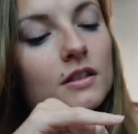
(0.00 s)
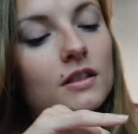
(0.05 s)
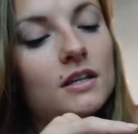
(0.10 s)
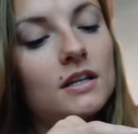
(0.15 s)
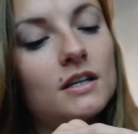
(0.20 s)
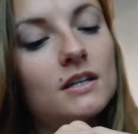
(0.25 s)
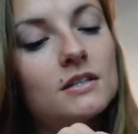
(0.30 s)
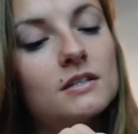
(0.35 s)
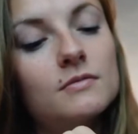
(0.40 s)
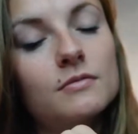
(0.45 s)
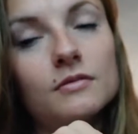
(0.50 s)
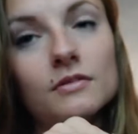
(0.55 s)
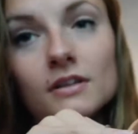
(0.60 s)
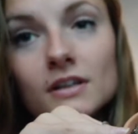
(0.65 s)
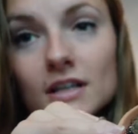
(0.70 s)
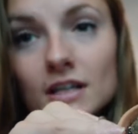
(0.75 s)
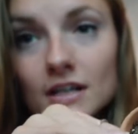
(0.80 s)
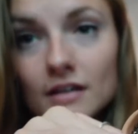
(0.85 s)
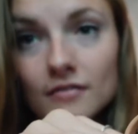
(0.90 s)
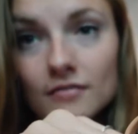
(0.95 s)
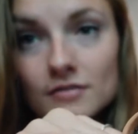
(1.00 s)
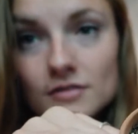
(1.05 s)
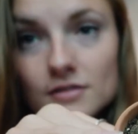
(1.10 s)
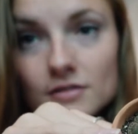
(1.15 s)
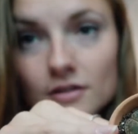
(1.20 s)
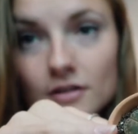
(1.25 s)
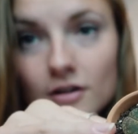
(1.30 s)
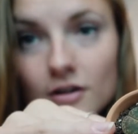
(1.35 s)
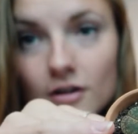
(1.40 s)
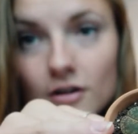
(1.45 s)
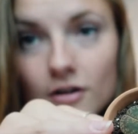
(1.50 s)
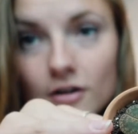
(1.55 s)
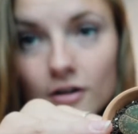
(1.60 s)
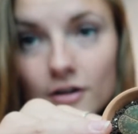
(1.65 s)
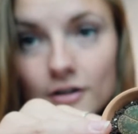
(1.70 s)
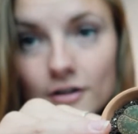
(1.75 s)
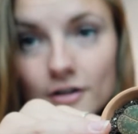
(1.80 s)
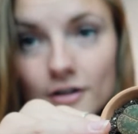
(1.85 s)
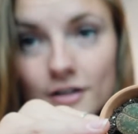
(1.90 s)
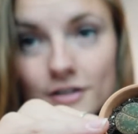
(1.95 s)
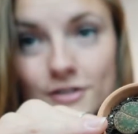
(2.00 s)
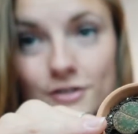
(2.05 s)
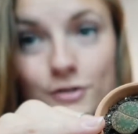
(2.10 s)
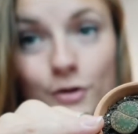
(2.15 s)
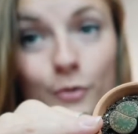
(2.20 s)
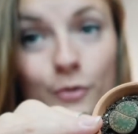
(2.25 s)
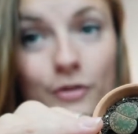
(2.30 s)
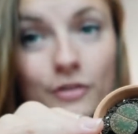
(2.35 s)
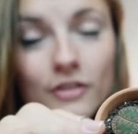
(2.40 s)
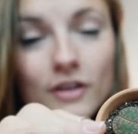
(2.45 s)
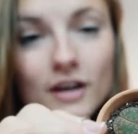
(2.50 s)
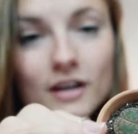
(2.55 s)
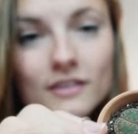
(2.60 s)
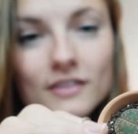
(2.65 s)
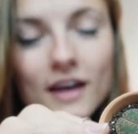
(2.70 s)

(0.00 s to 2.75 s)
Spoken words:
These leaves are so thick,